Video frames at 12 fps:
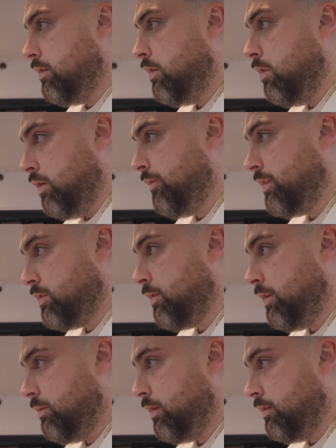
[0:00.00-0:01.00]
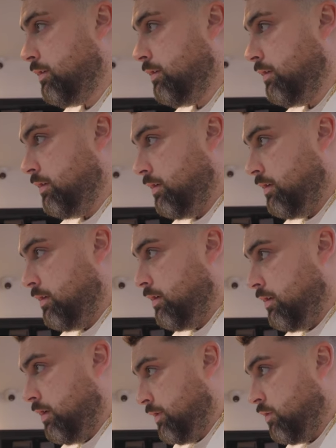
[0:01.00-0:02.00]
All of it's 21.
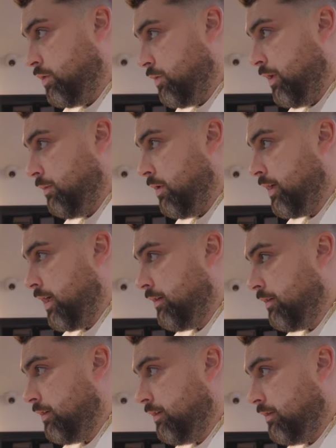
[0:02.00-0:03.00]
It's all 21 carat?